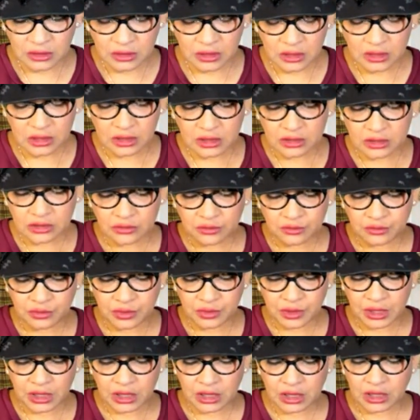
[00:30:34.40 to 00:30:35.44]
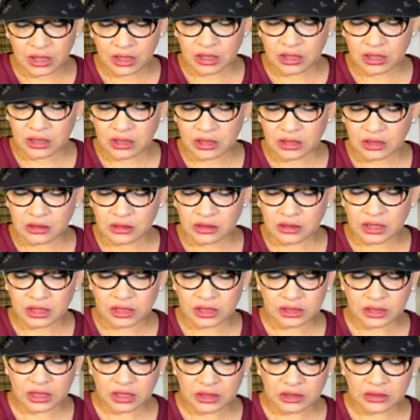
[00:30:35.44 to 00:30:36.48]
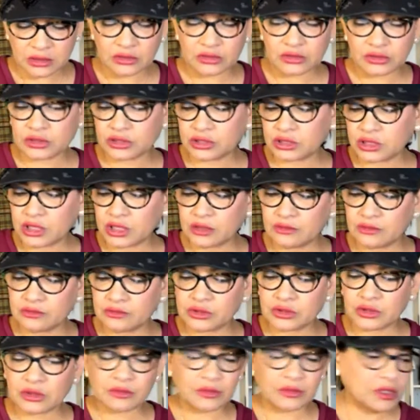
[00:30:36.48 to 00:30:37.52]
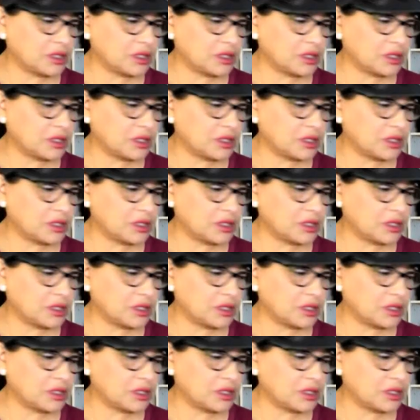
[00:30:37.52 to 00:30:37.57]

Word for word: a little bee. He's not in good shape, so I'm